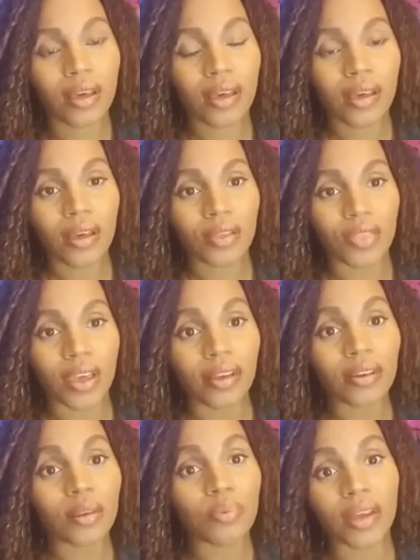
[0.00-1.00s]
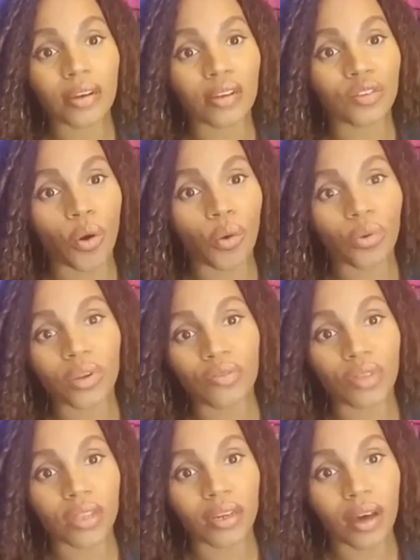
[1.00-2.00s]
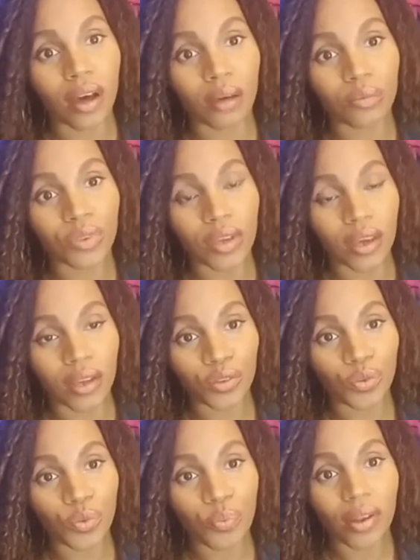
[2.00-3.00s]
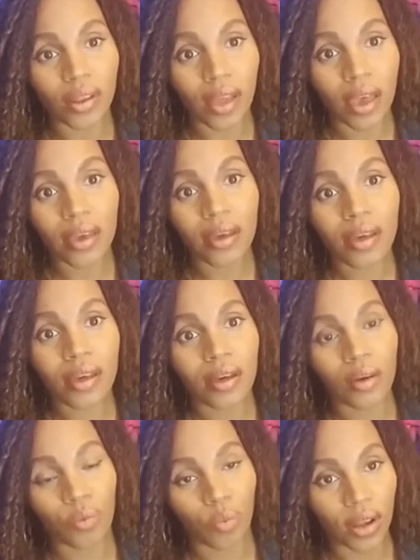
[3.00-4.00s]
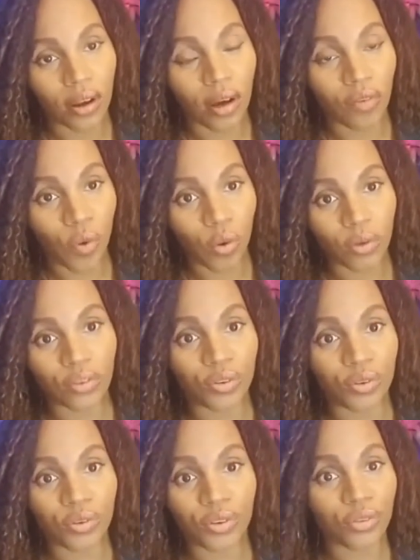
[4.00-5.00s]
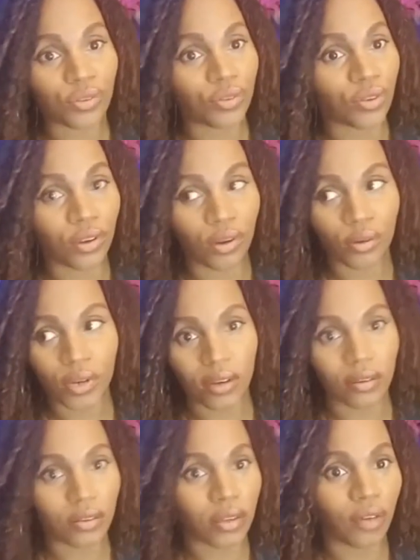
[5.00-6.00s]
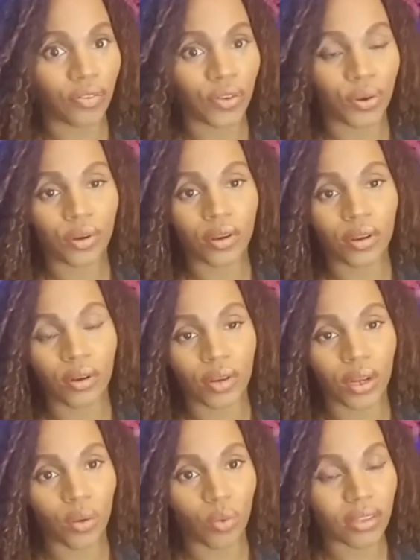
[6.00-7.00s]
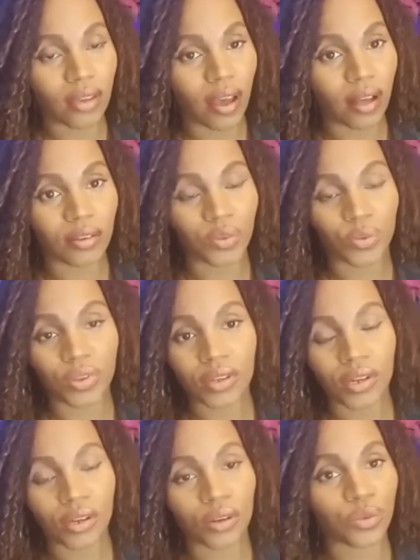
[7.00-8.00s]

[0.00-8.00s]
The independence only really comes into play when, of course, you're just learning yourself. You're learning what talents, what skills,